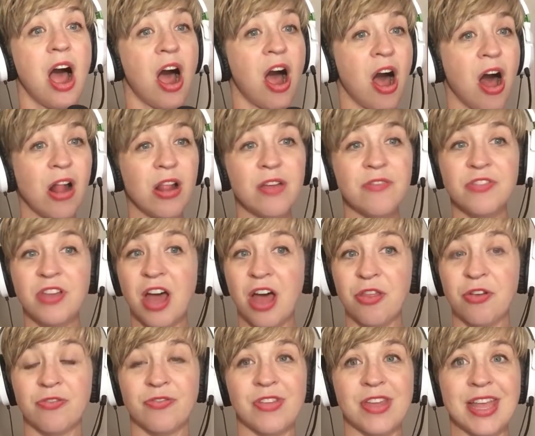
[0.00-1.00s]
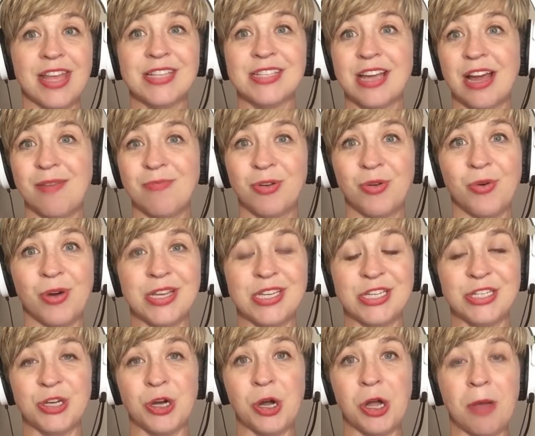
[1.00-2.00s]
All of the other things I'm going
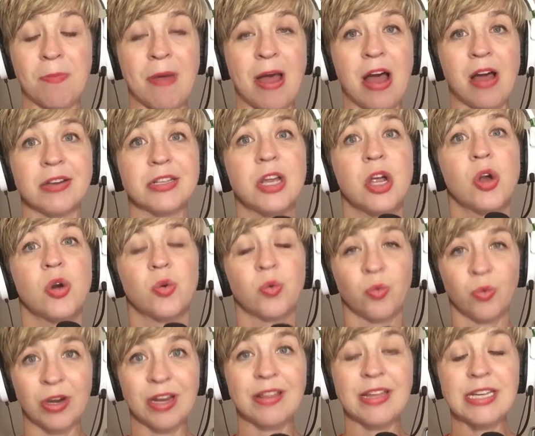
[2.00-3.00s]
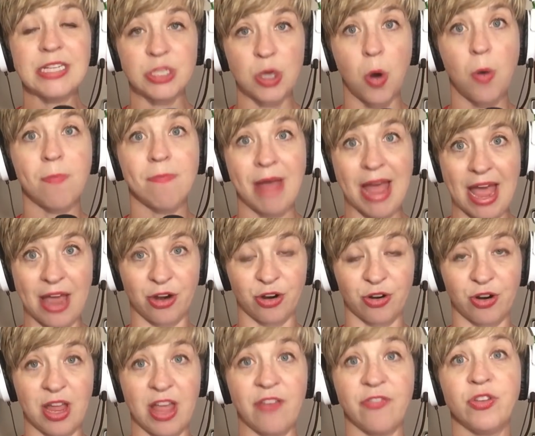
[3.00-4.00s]
to talk about really don't
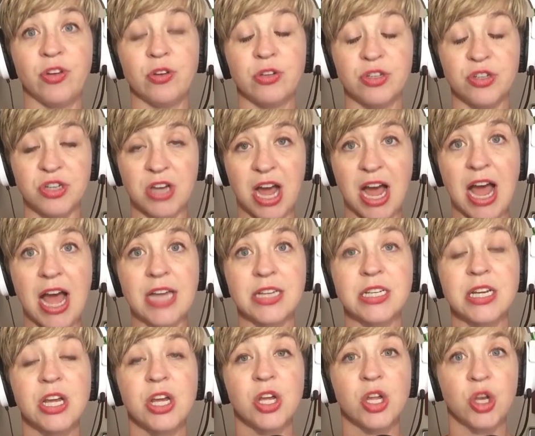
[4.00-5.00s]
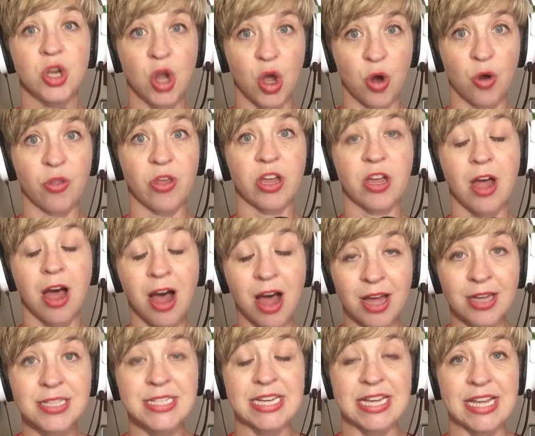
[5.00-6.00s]
matter if you do not know the
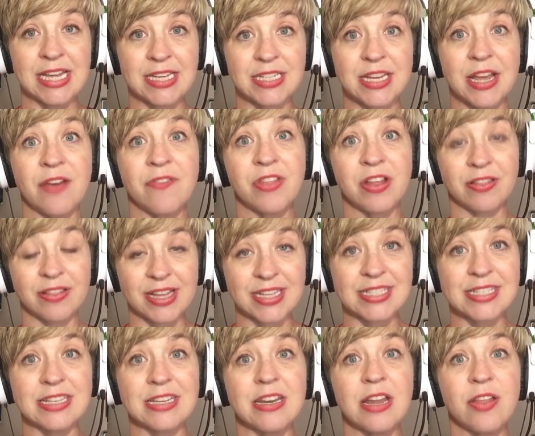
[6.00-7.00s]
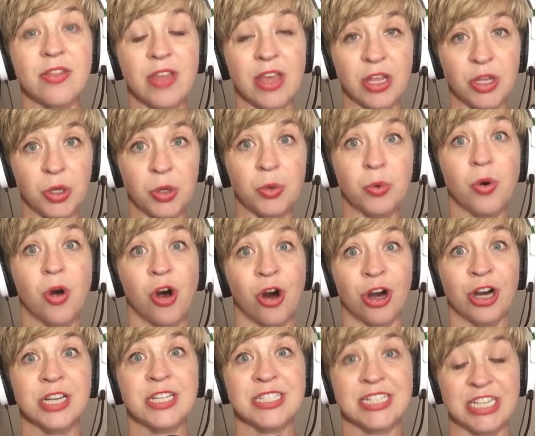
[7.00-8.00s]
content of the lesson that you
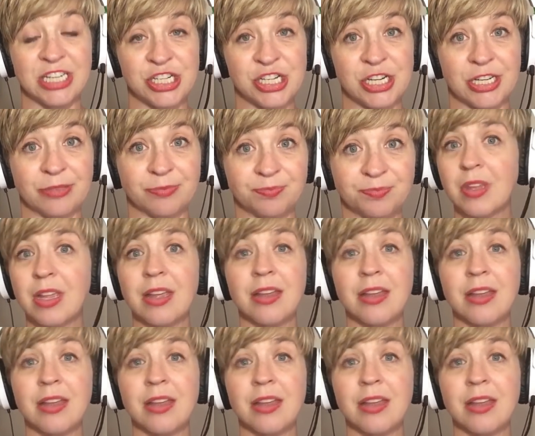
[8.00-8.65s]
are teaching.